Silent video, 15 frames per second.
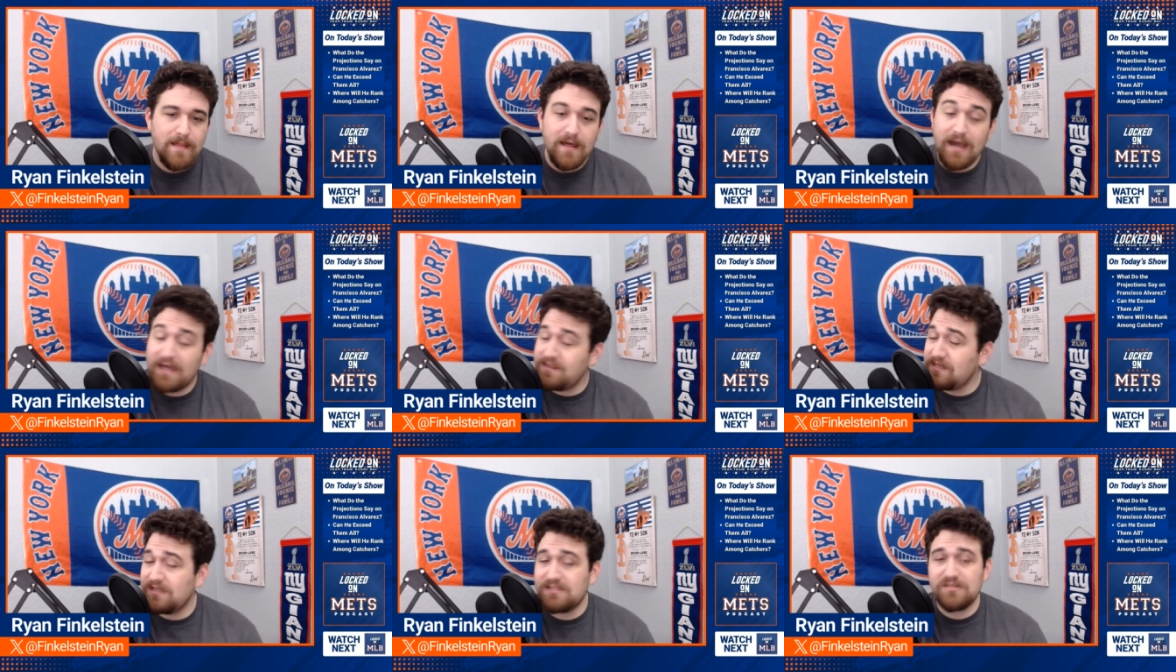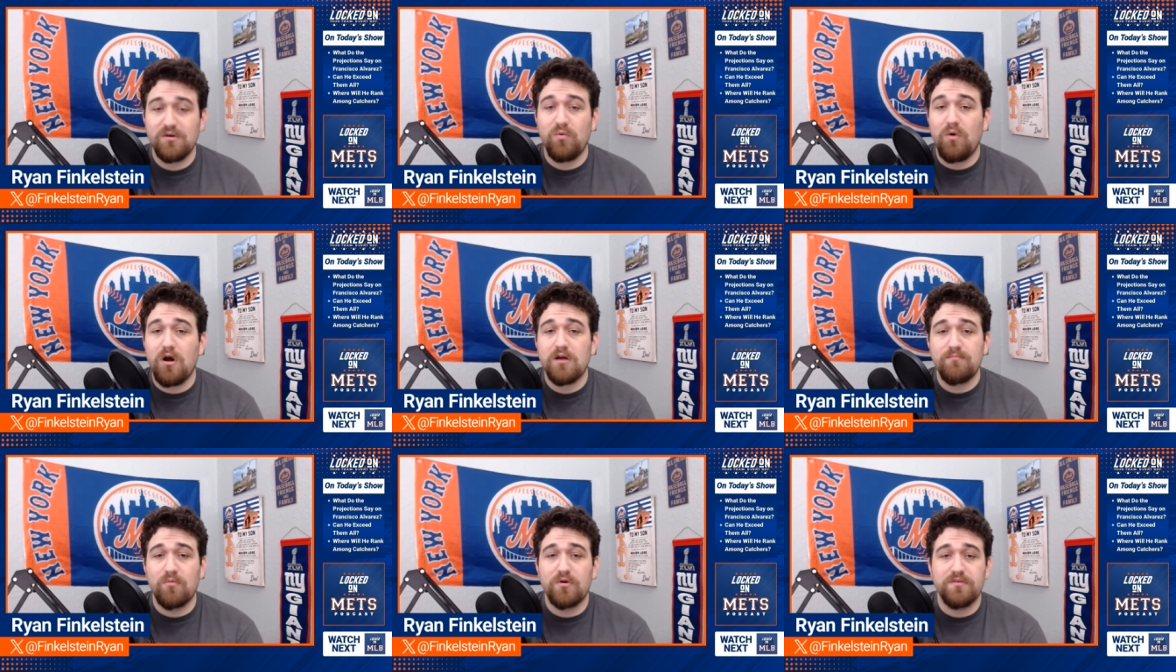I think he's going to
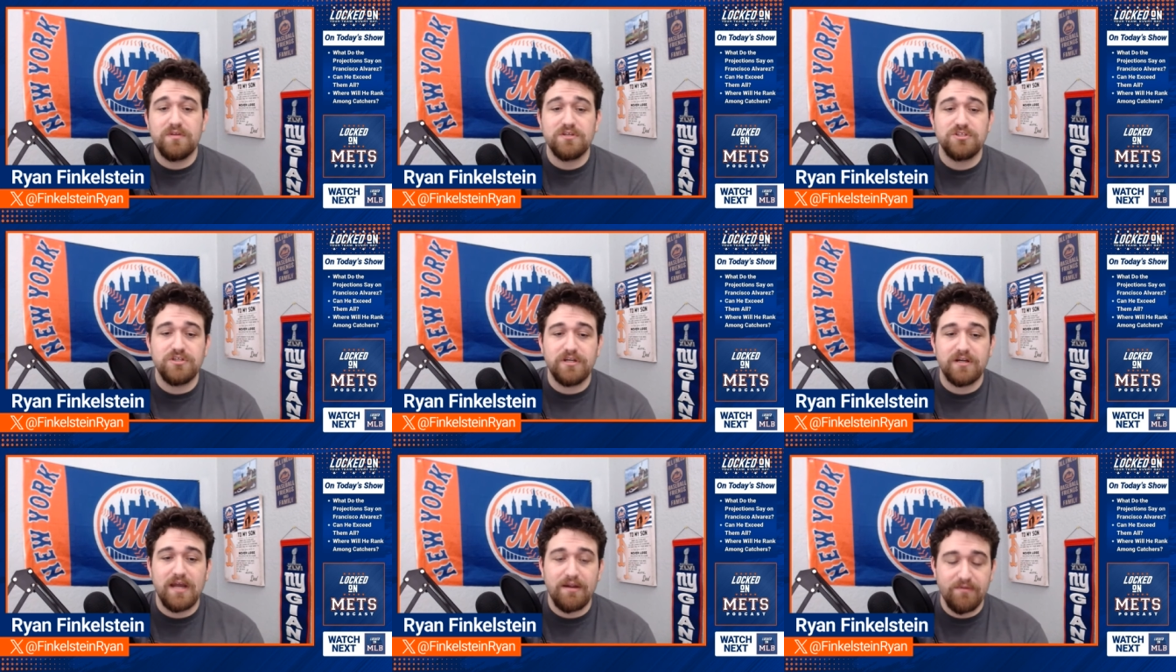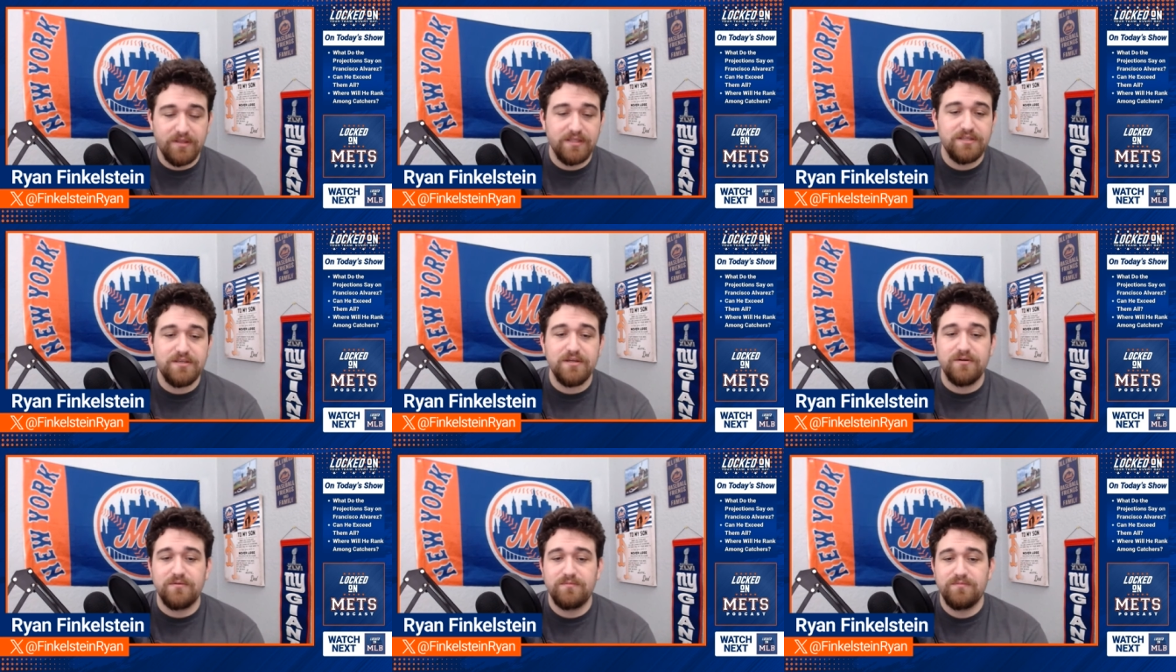walk more this year. I really
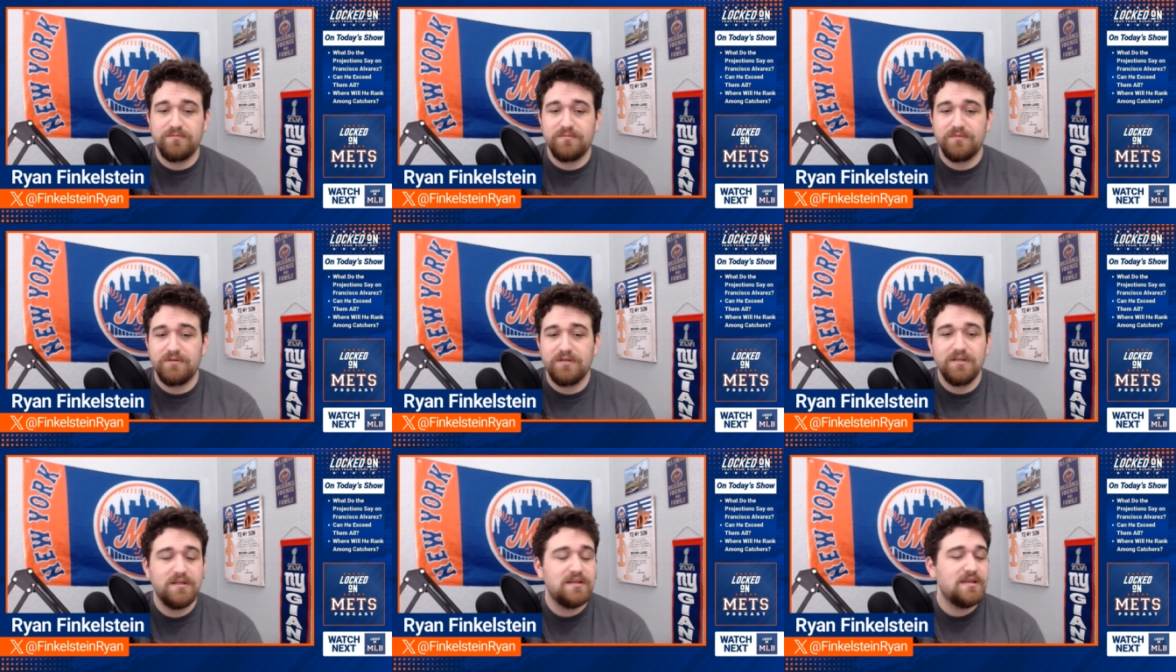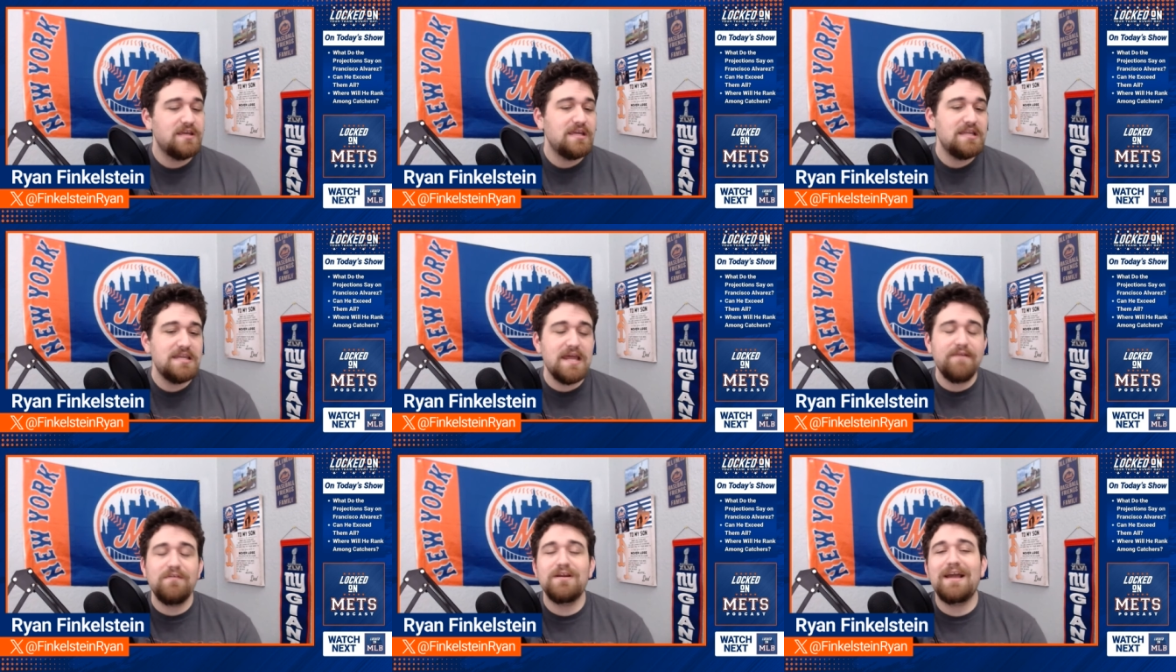do. He
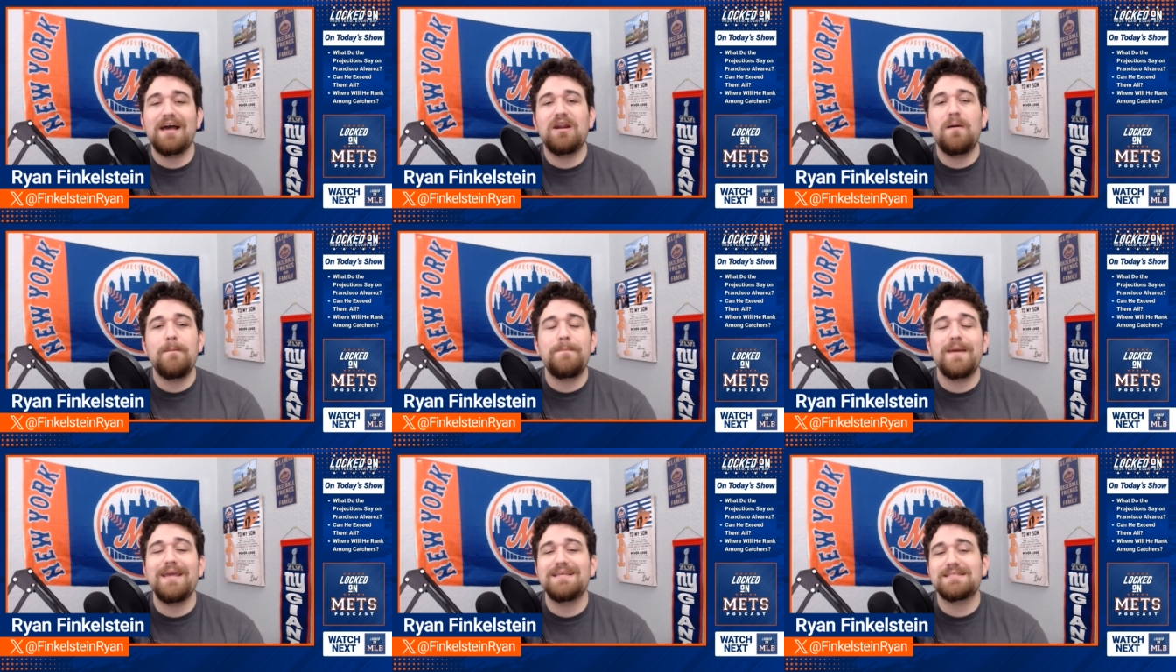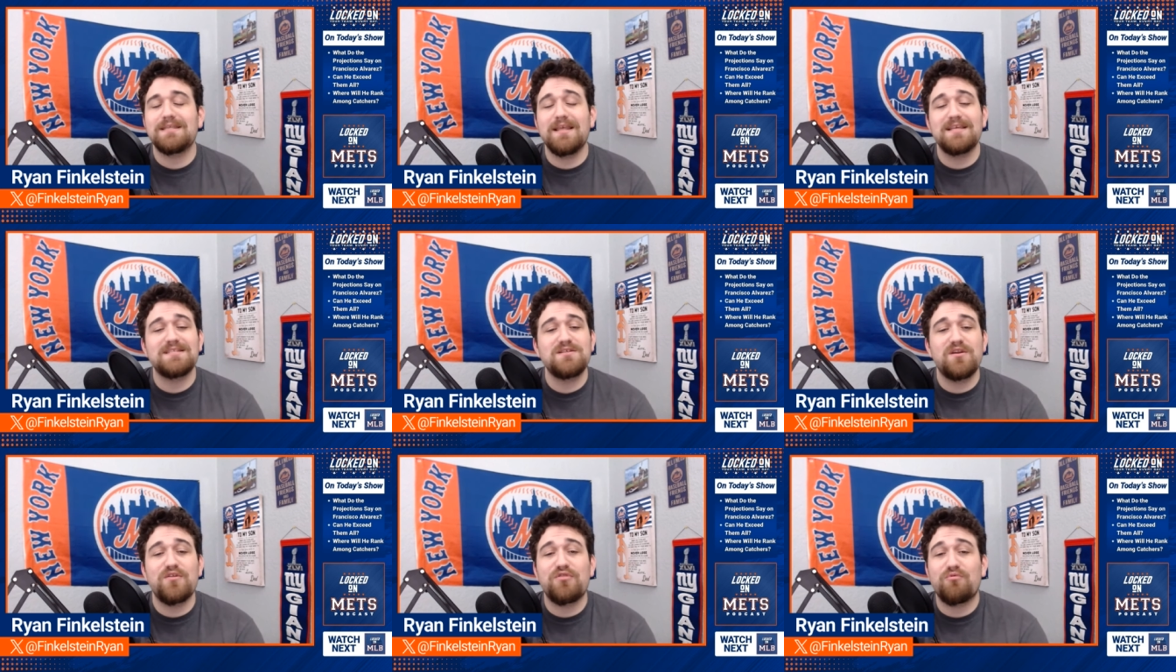never got on base less
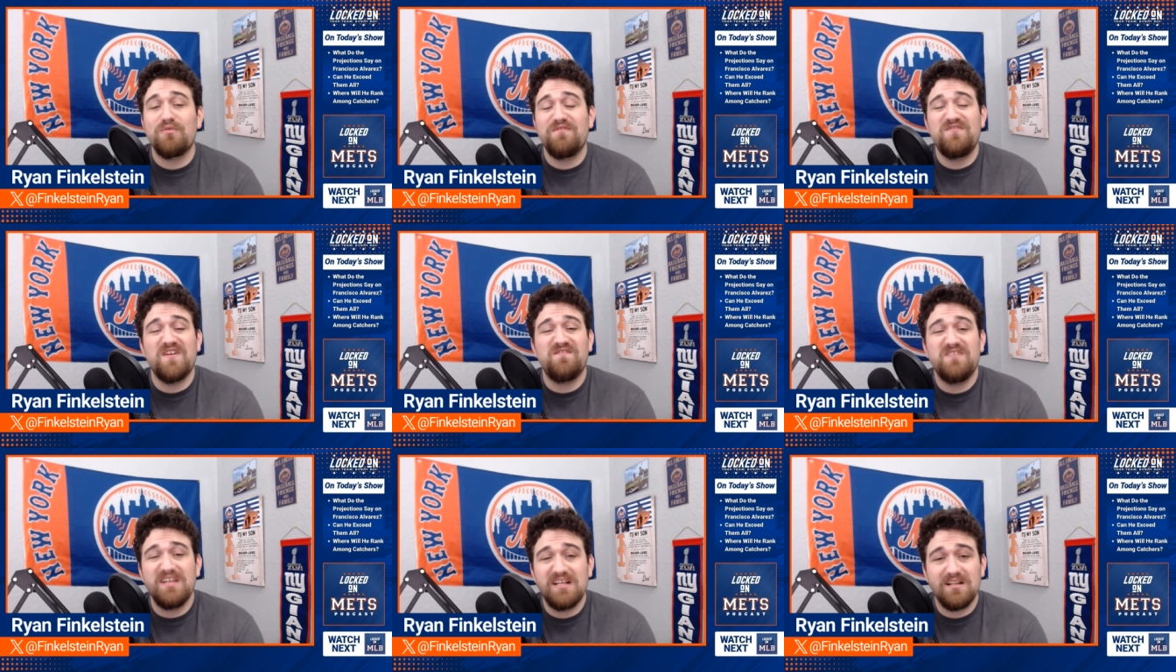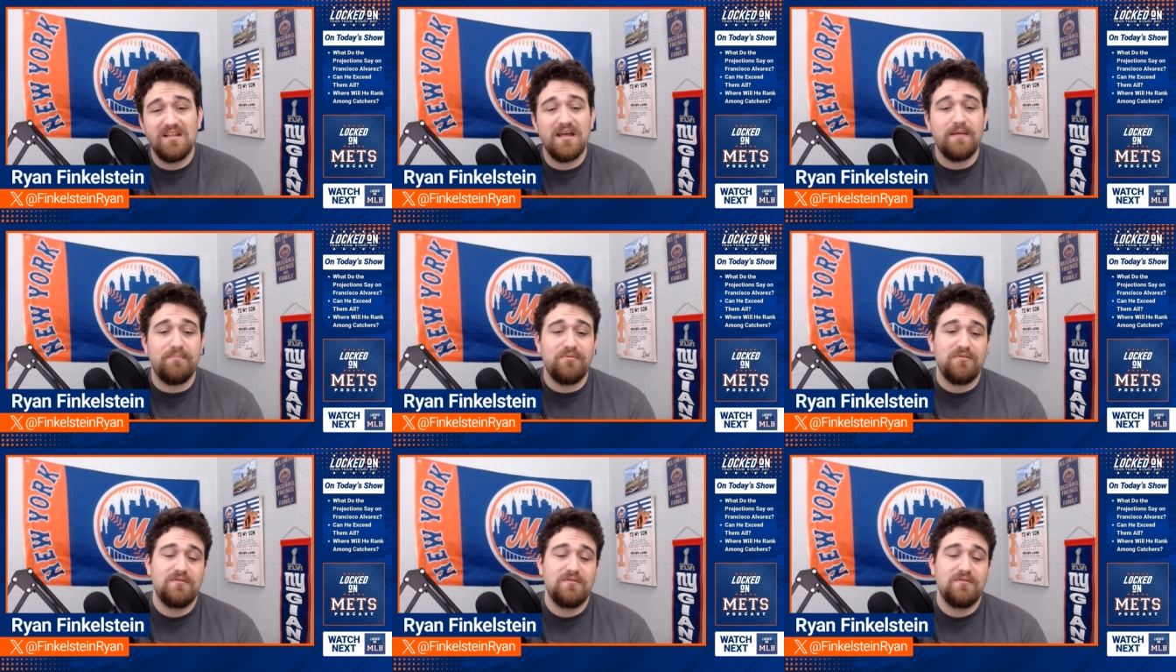than a 350 clip.